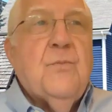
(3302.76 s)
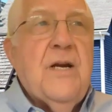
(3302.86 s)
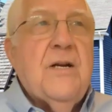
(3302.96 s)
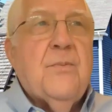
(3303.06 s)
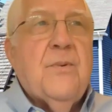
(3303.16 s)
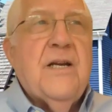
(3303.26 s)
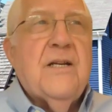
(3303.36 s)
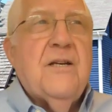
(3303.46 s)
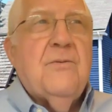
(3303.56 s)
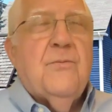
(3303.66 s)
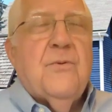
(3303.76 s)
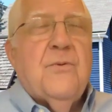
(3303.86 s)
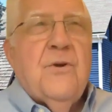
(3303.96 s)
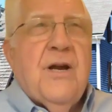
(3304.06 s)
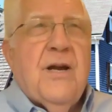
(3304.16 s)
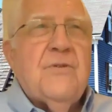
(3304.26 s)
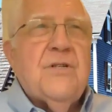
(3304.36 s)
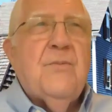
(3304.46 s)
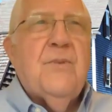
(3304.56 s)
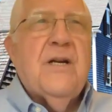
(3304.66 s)
made a planned gift, if you have
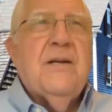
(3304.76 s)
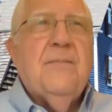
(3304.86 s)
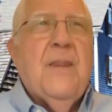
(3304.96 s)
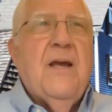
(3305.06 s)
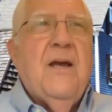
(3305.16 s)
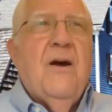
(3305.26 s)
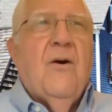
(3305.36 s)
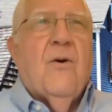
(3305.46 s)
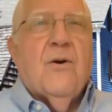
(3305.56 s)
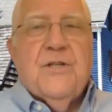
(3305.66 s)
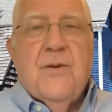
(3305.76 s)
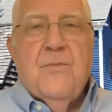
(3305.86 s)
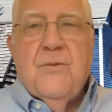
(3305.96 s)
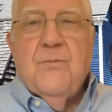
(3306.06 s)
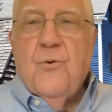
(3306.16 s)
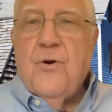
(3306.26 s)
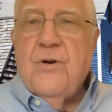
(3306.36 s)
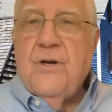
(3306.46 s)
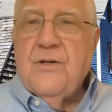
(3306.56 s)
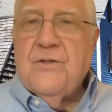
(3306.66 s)
somebody, or some
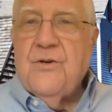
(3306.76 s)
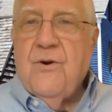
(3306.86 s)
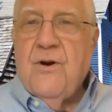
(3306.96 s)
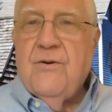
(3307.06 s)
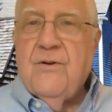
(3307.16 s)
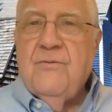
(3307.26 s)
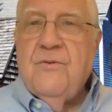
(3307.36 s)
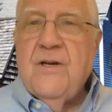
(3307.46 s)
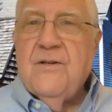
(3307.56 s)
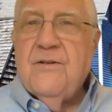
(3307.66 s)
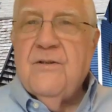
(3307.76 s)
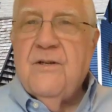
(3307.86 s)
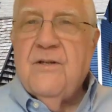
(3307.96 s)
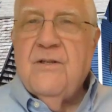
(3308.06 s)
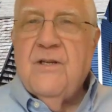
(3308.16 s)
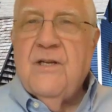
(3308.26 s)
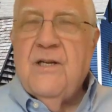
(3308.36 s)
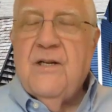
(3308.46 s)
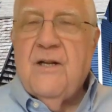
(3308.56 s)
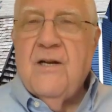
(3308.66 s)
important historical event in
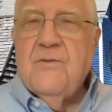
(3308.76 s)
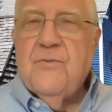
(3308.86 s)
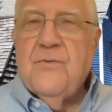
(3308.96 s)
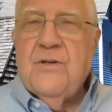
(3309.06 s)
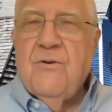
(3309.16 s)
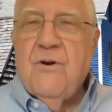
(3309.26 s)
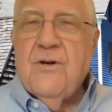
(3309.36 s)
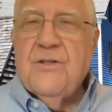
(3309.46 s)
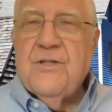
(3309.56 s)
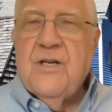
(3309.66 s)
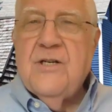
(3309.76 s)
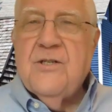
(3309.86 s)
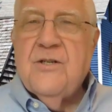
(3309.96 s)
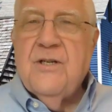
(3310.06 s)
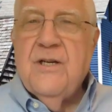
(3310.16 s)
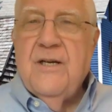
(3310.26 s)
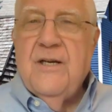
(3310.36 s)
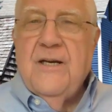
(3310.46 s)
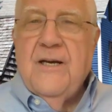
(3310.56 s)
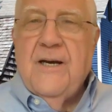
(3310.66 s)
the life of the organization.
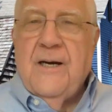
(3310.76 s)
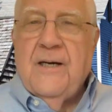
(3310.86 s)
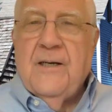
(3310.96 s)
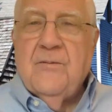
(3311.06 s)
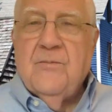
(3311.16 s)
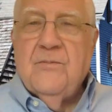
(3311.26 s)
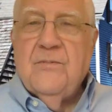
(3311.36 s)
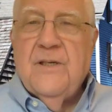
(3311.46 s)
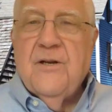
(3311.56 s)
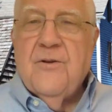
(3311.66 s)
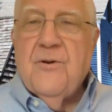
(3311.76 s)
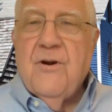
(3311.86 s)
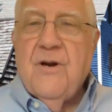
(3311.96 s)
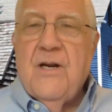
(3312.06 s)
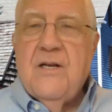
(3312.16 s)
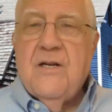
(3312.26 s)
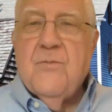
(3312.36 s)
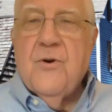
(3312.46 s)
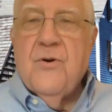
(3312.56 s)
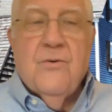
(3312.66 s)
Uh, you know, there are any
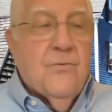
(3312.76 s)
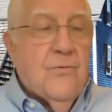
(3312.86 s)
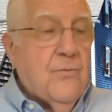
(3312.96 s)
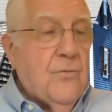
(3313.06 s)
number of